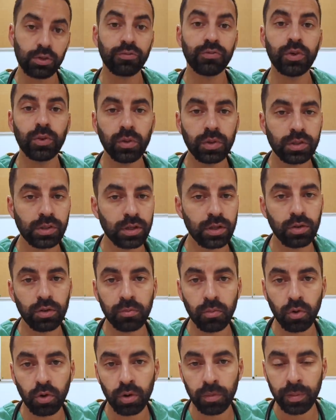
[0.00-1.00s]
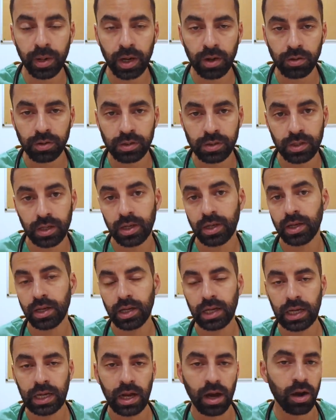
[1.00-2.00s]
So if you want to know more about
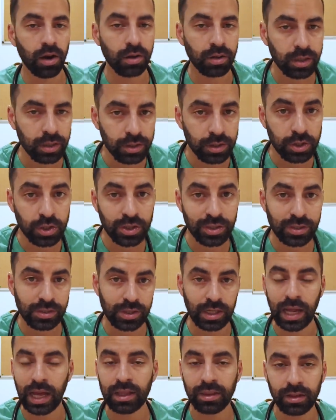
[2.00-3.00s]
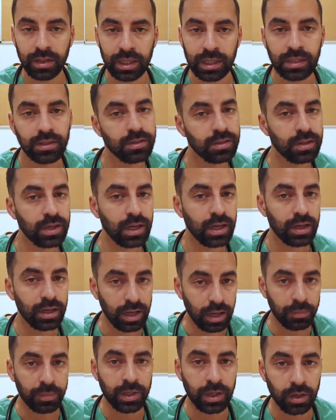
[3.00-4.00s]
heart conditions in athletes,
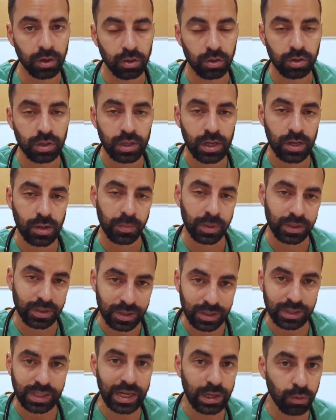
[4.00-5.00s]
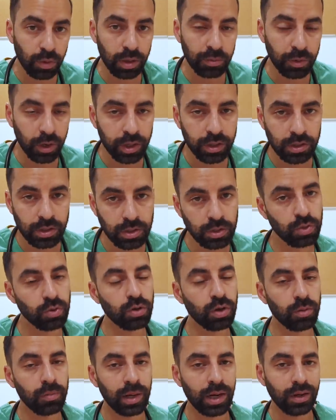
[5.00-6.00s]
let me know. But today what I'm going to
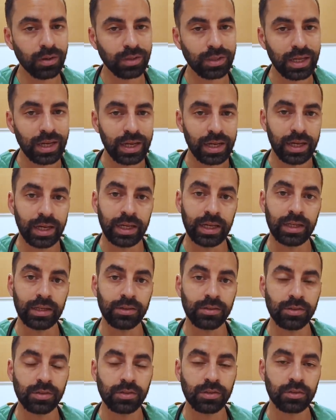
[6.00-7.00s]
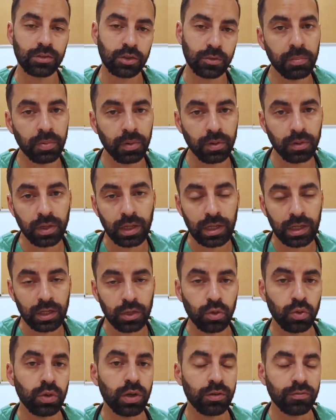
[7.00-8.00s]
talk about is people
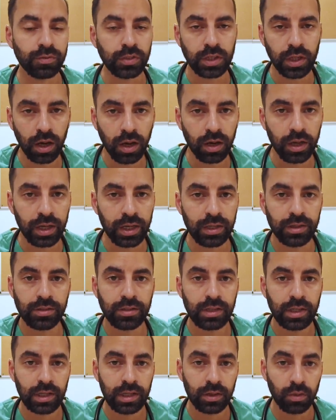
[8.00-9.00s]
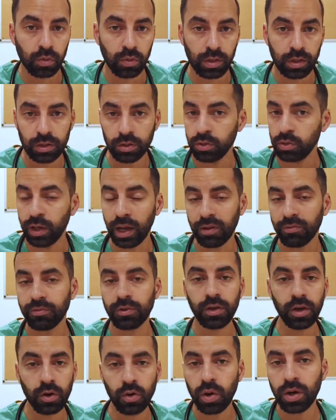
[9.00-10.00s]
who have died who
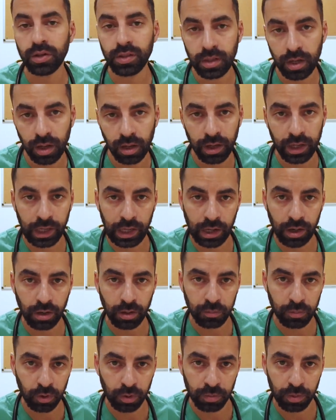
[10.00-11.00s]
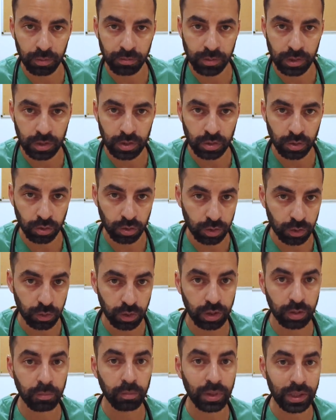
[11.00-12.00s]
have no underlying heart problems at
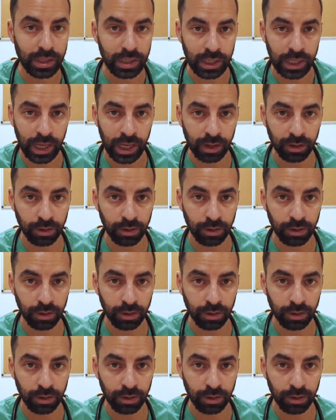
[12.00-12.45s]
all, or completely